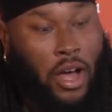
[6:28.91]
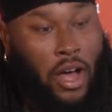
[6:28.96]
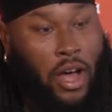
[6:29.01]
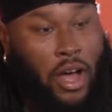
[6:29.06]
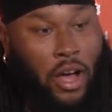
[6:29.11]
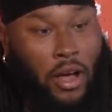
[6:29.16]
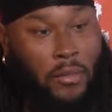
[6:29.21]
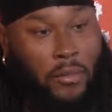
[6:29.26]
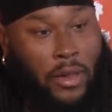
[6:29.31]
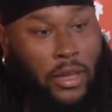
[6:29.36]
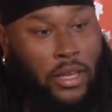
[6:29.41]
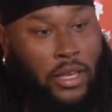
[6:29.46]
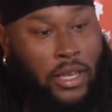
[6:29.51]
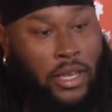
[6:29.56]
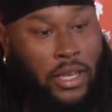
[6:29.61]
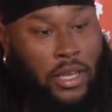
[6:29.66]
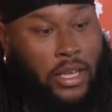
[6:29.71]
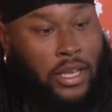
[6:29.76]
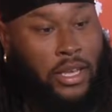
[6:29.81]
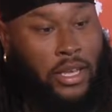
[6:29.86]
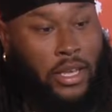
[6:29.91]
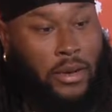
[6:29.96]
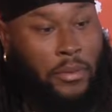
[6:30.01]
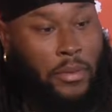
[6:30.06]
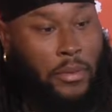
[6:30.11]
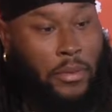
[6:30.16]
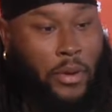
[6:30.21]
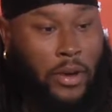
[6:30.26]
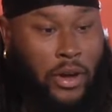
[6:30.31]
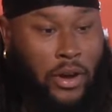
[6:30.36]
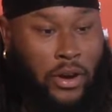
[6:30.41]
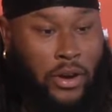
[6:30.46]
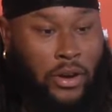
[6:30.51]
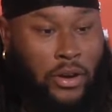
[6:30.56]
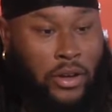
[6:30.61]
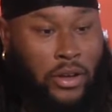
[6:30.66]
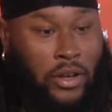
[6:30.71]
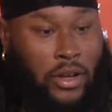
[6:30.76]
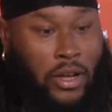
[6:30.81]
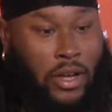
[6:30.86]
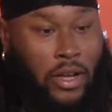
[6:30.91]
Um, like he he had prepared,